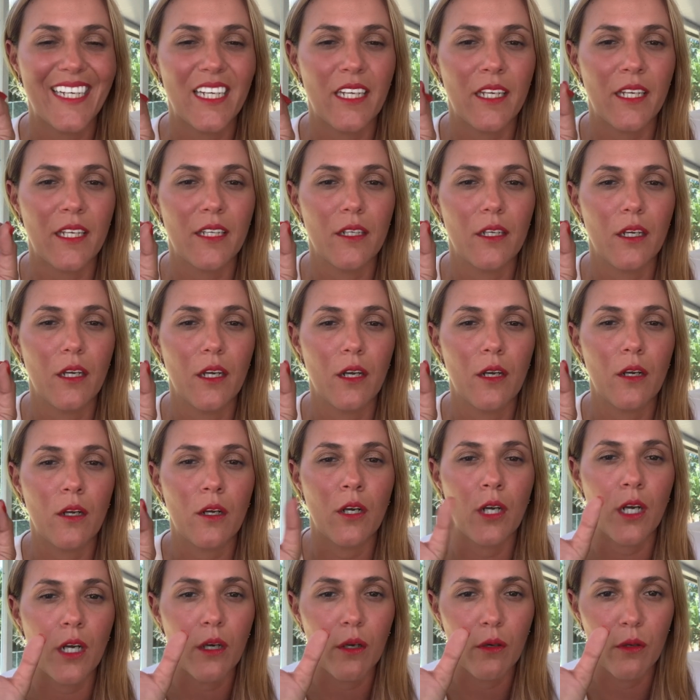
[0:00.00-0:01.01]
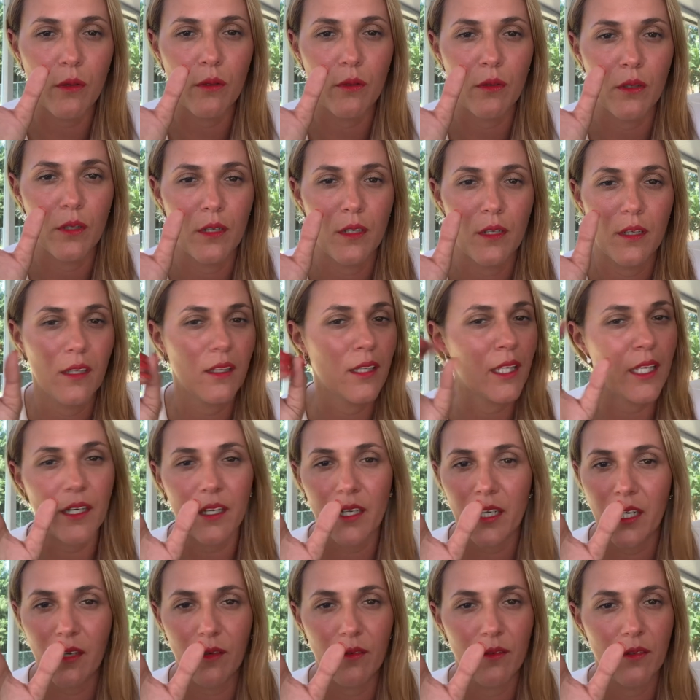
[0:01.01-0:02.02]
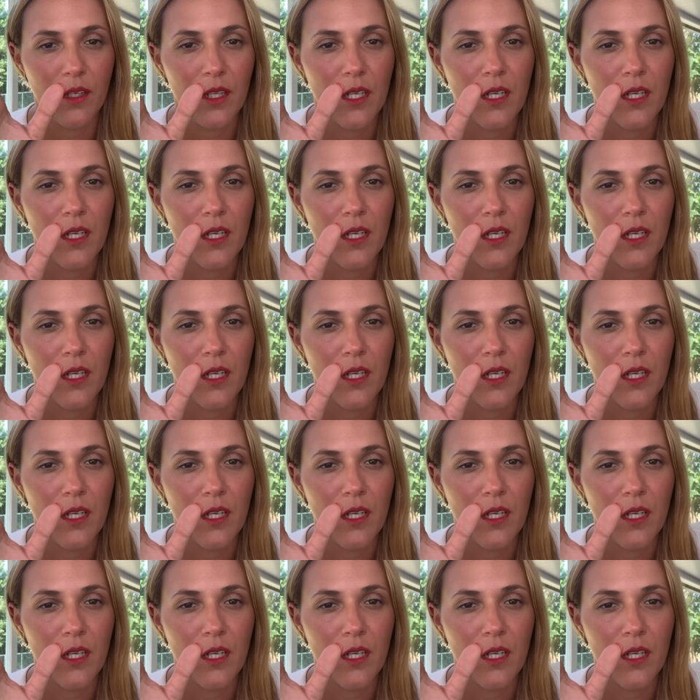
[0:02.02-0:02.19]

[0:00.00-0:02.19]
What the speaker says: it go. Let it go.